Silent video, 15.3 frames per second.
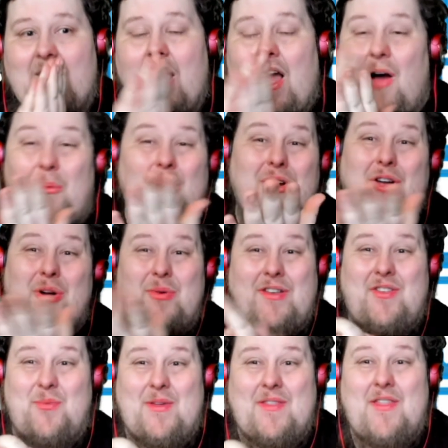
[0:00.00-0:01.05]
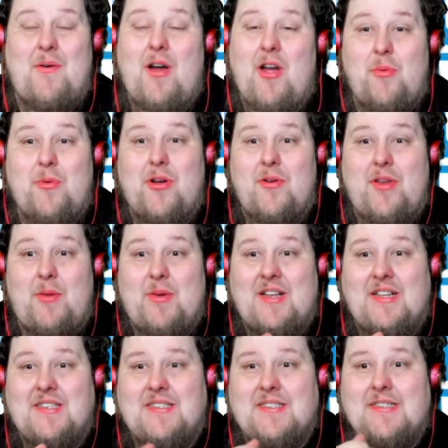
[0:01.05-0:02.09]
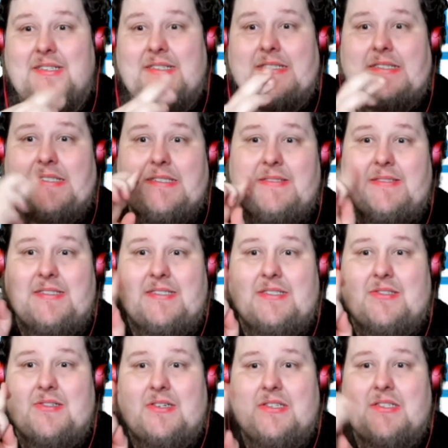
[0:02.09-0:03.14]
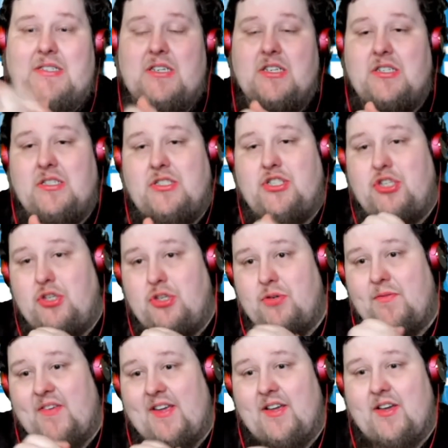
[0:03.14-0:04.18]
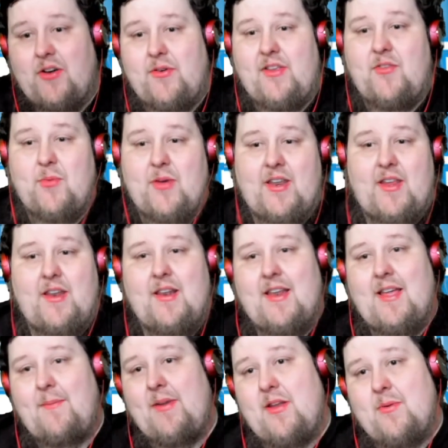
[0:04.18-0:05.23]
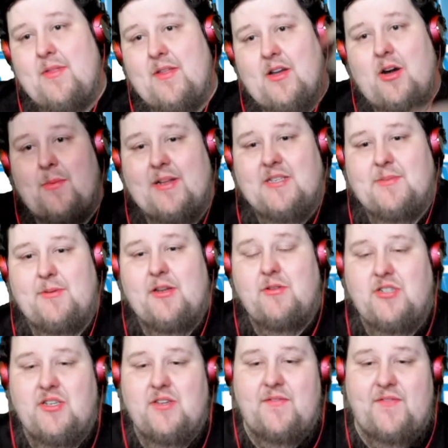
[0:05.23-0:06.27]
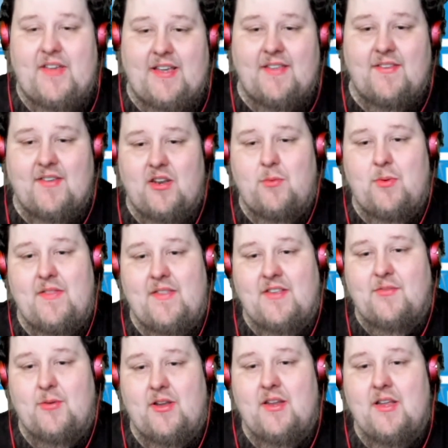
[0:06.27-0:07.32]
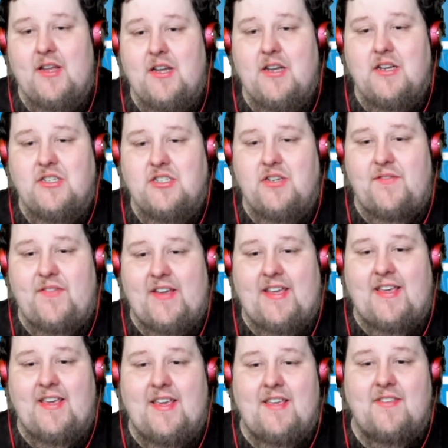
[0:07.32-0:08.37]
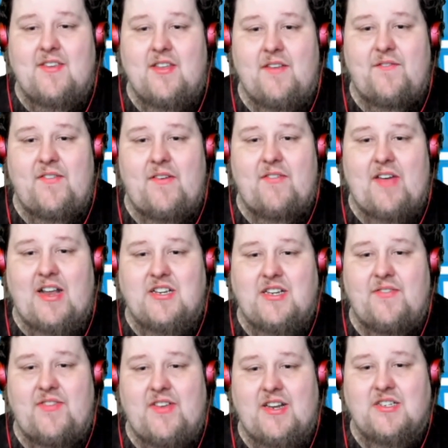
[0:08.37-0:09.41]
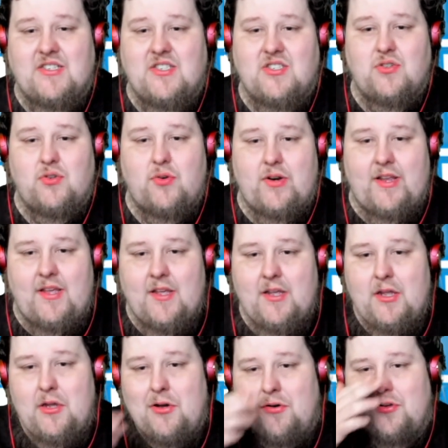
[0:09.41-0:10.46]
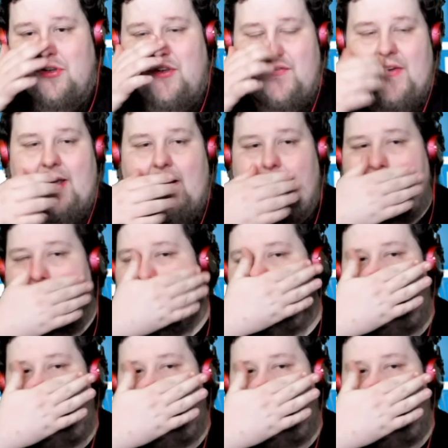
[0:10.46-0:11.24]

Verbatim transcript: I want Cody to win though. I hope Cody wins. Fingers crossed. Do you think Cody's winning? Let me know in the comments below. Do you think he's going to win this one? Do you think he is going to eventually finish the story, or do you think